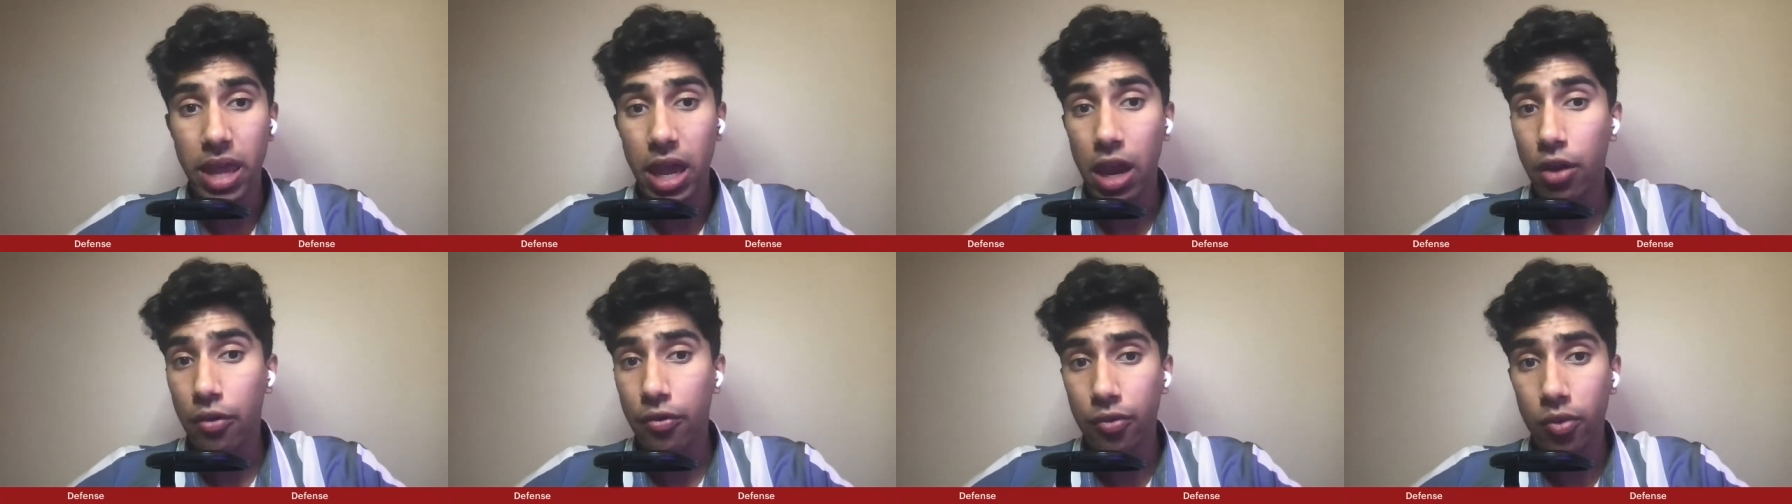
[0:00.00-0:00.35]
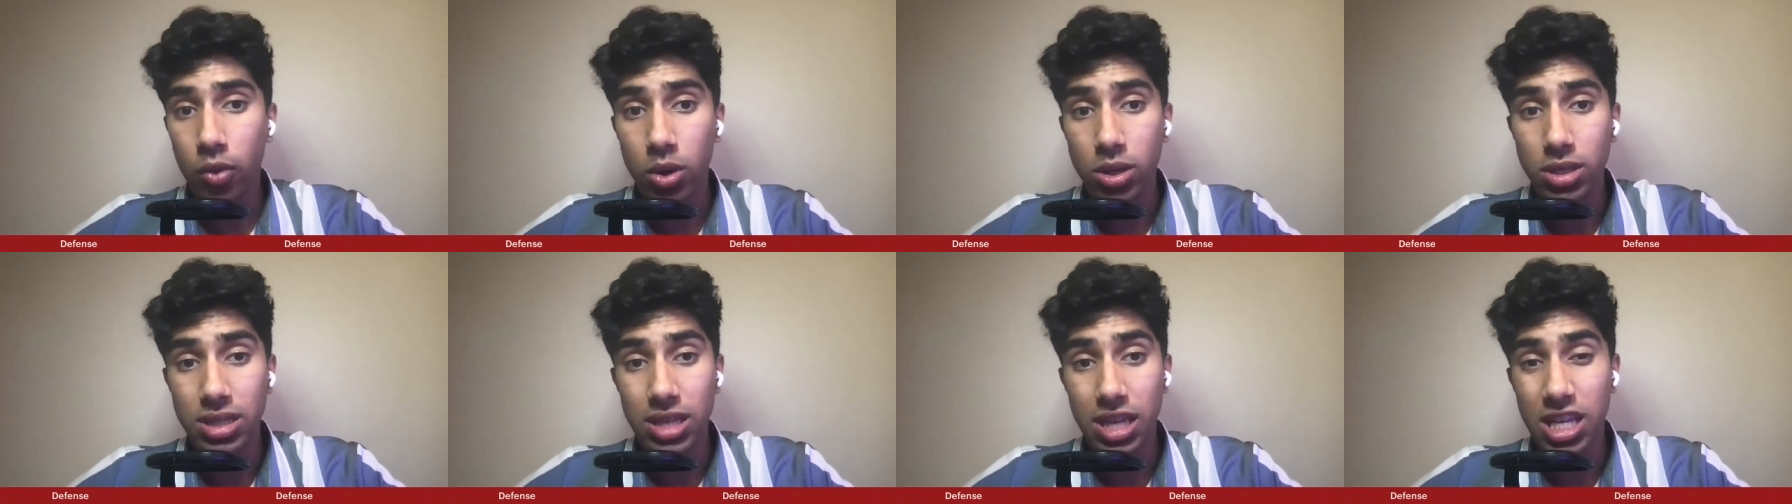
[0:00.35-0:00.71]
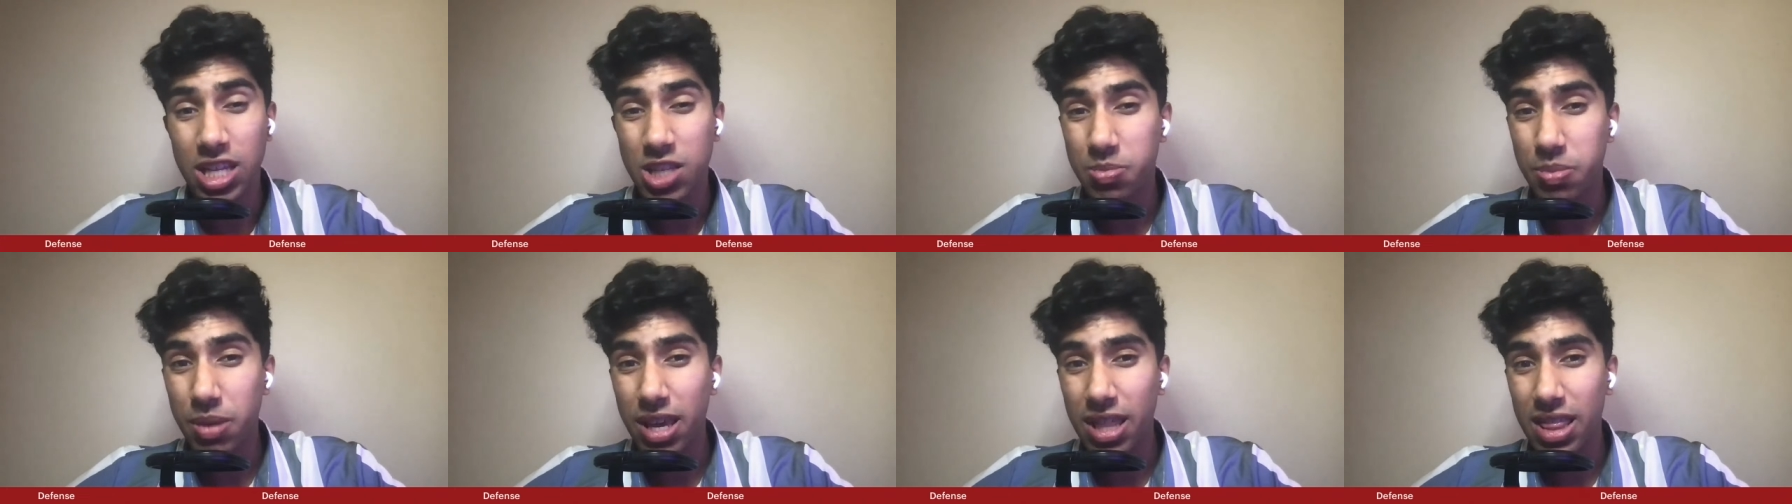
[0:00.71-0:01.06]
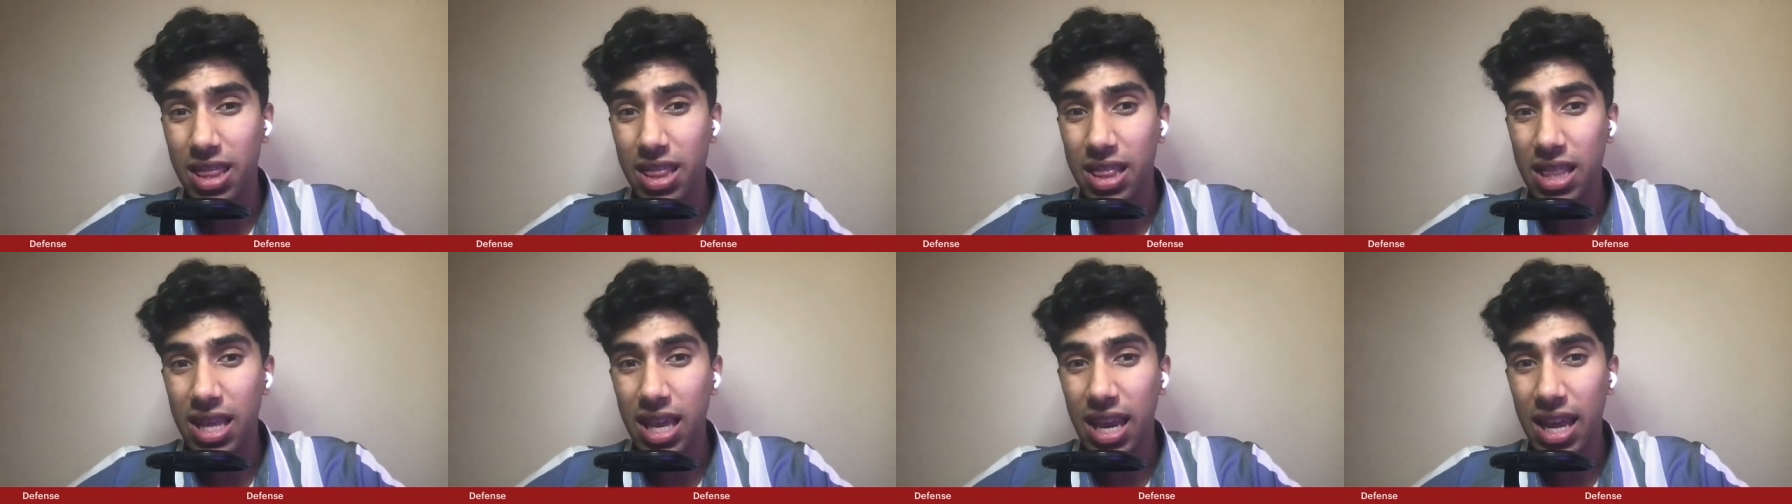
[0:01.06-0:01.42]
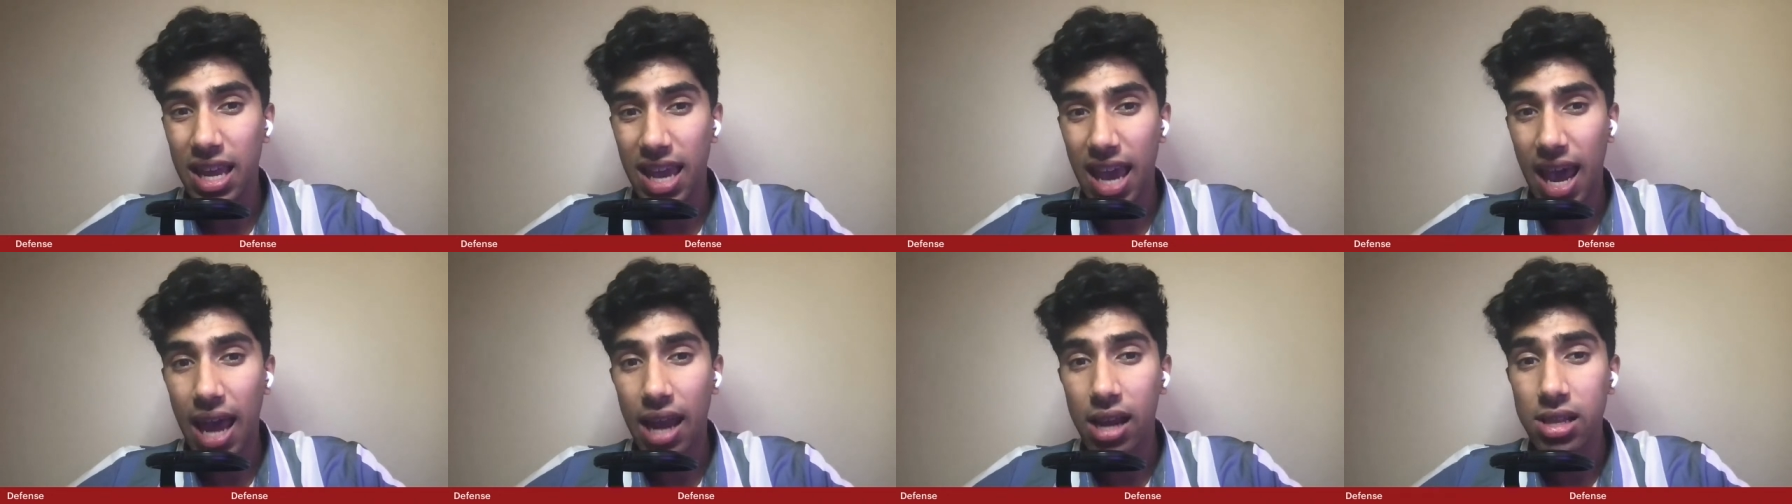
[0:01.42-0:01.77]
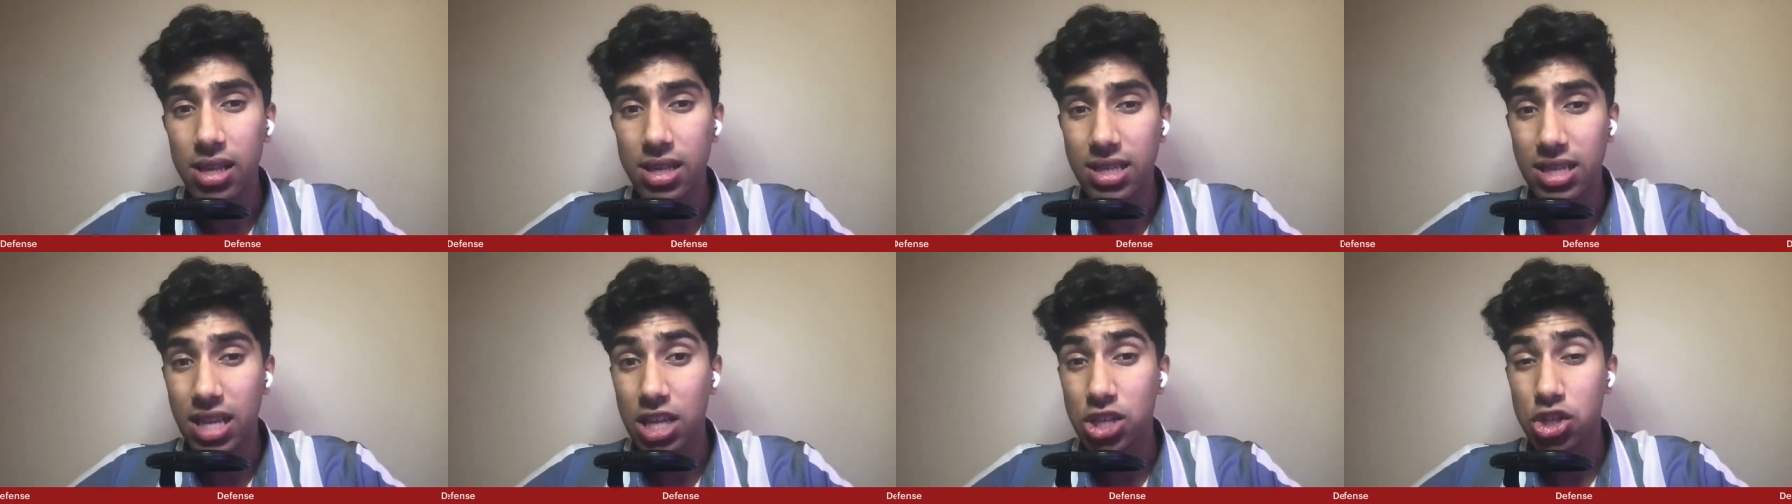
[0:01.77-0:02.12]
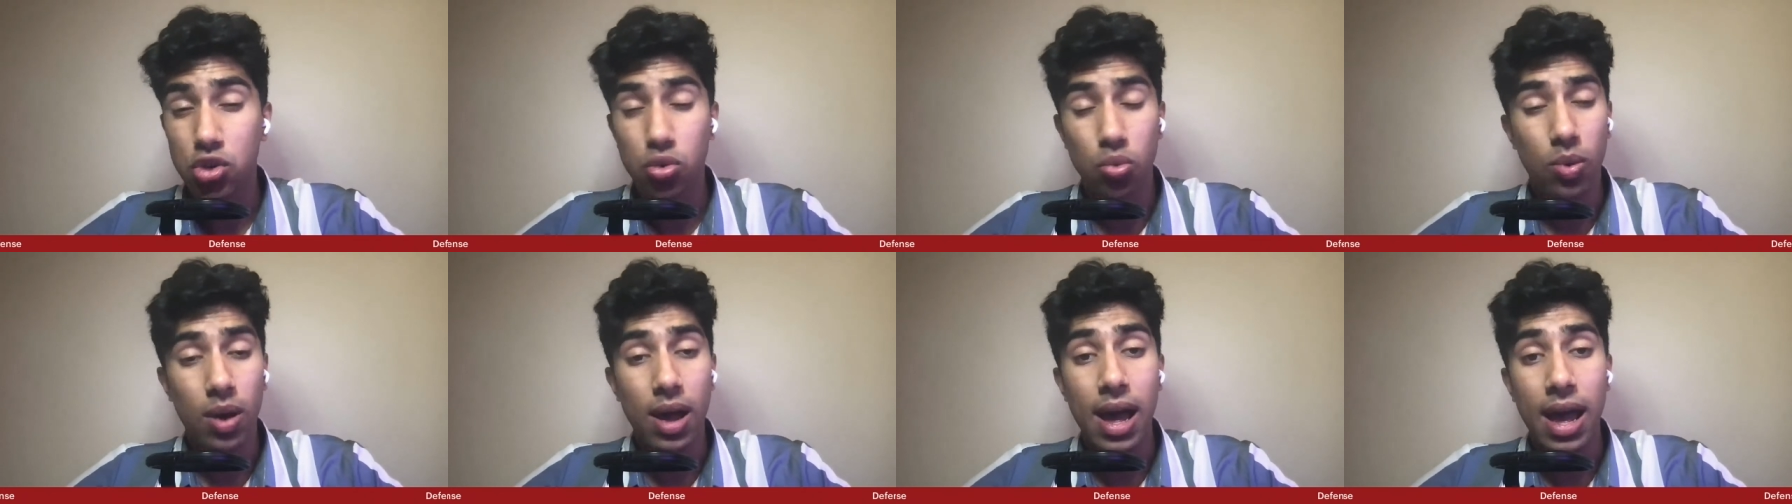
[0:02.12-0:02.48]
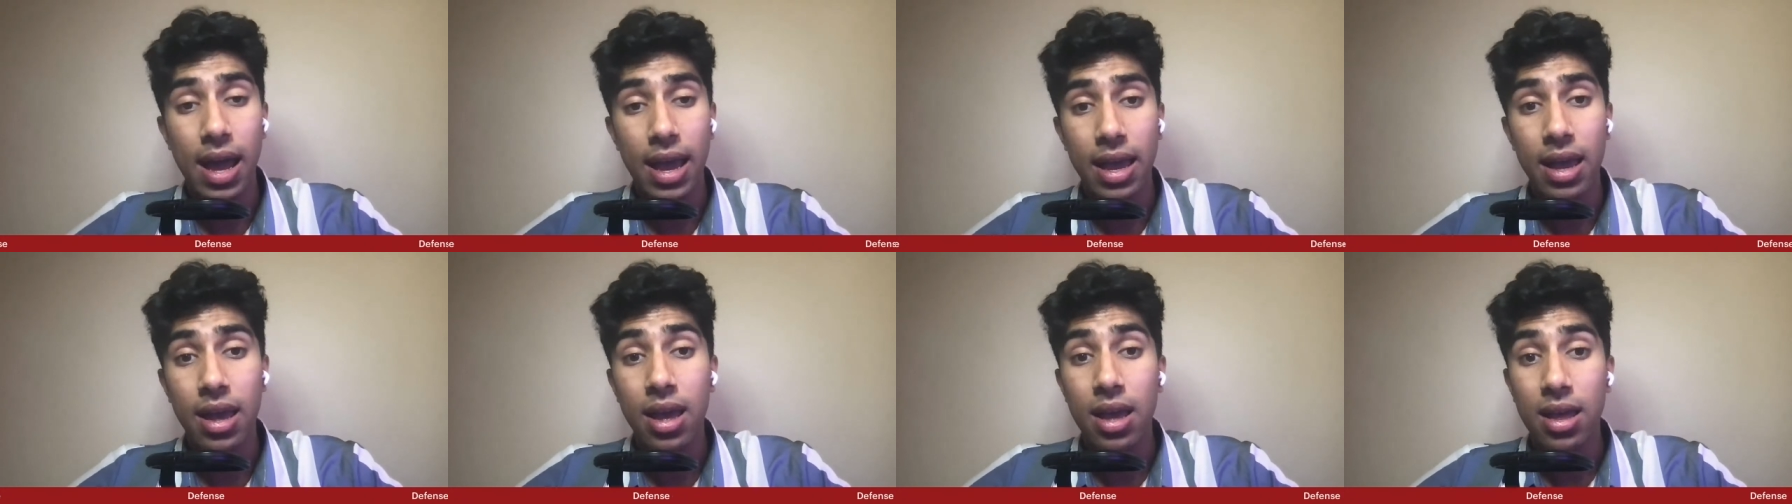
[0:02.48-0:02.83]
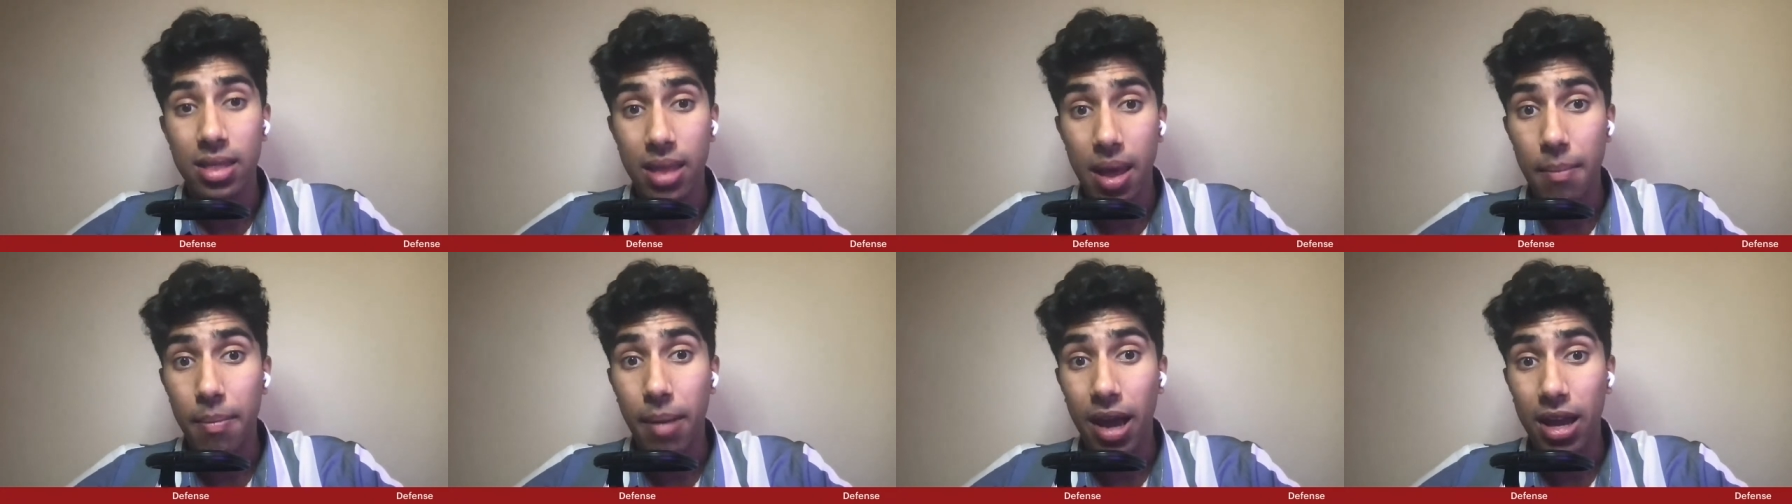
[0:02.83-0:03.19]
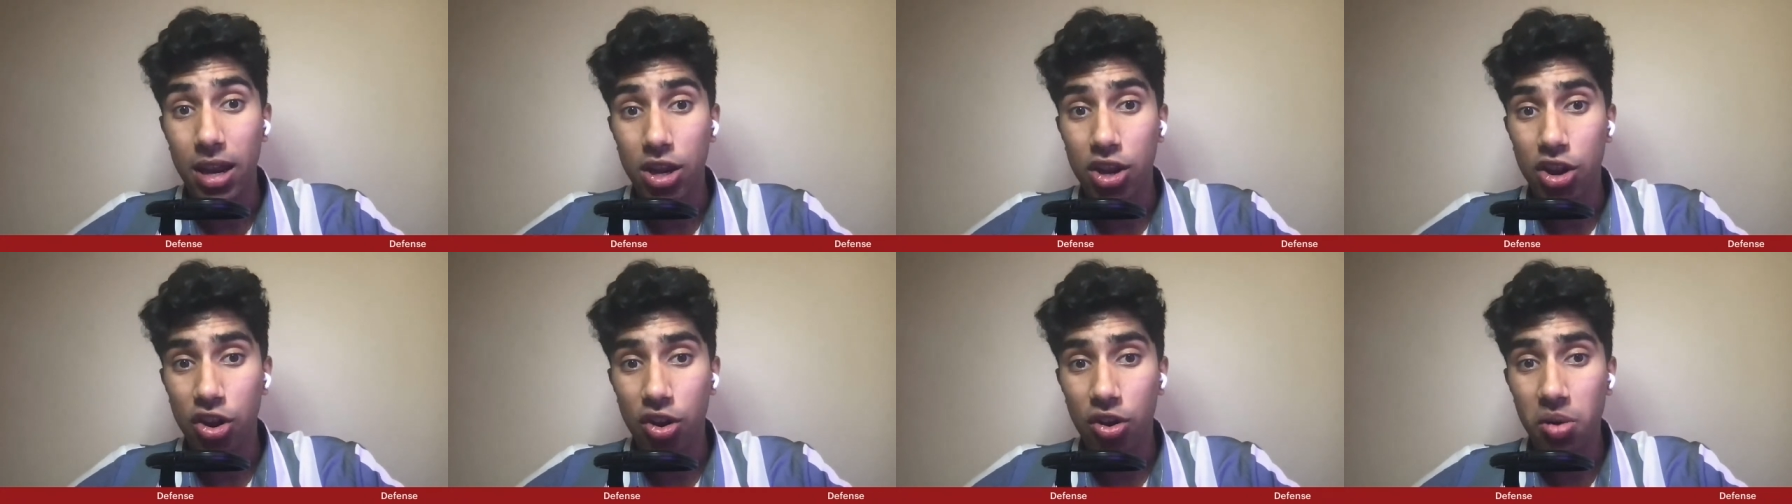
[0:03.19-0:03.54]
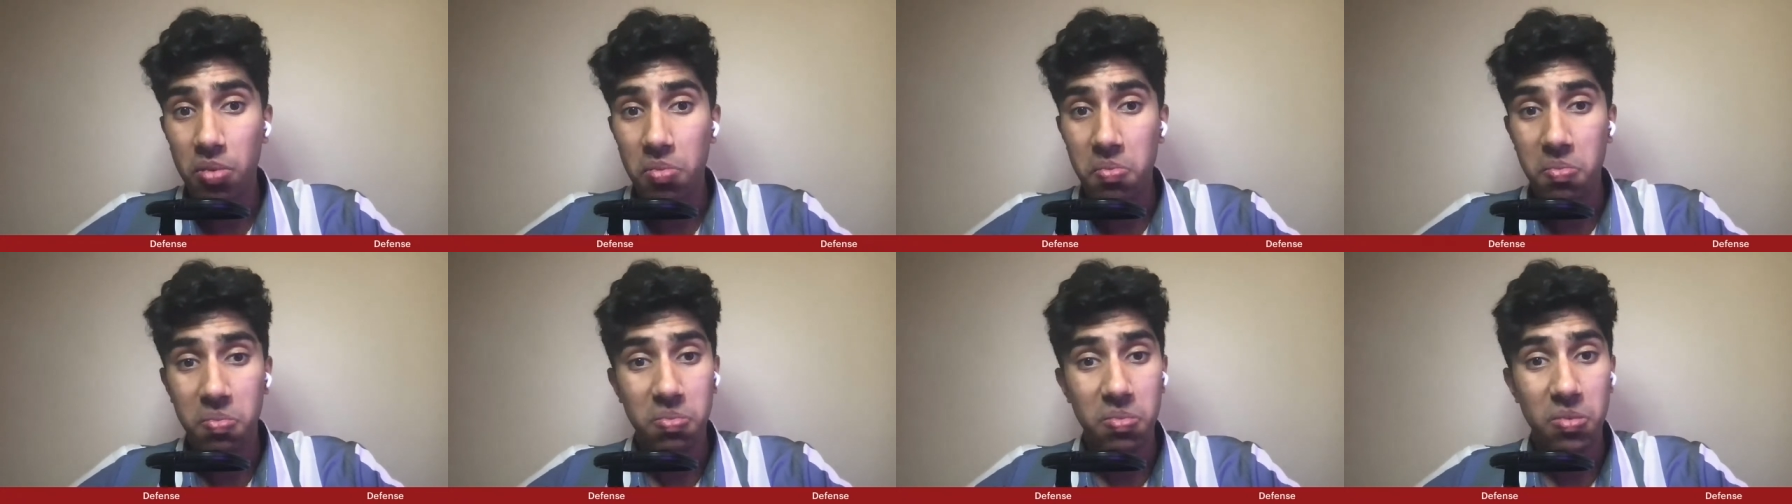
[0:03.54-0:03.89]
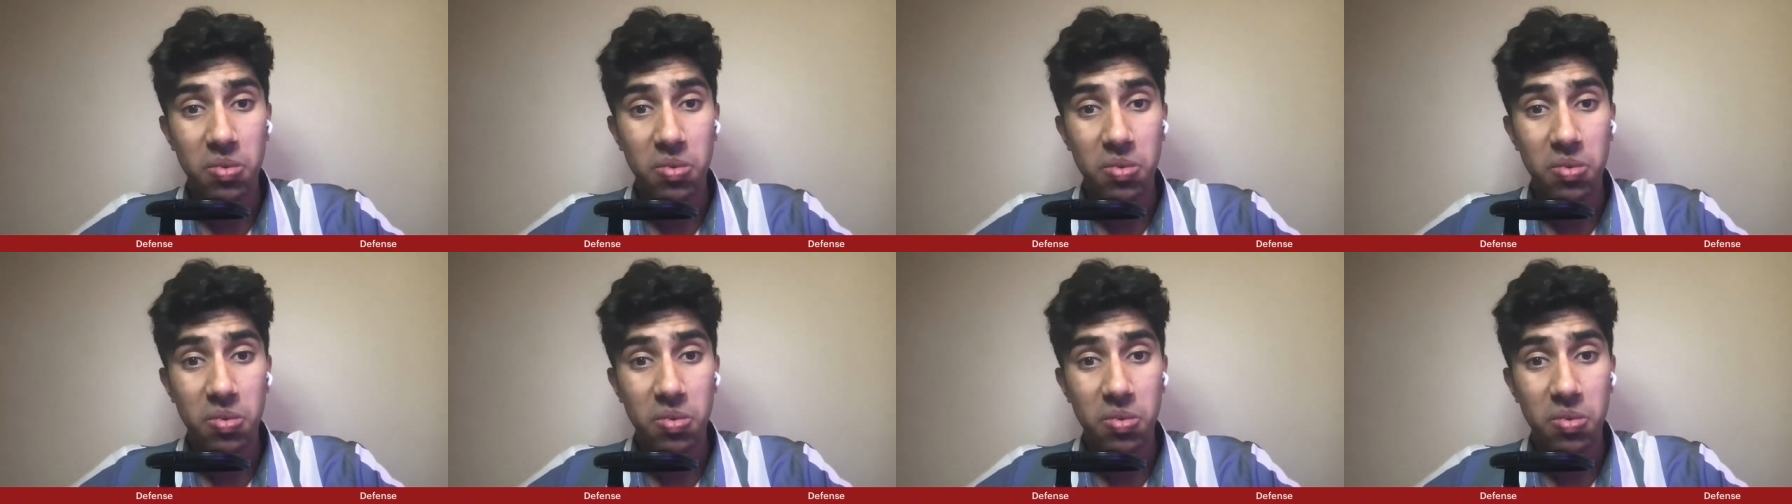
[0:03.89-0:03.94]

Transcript: Air Force, as being the leading catalyst as to why that might occur.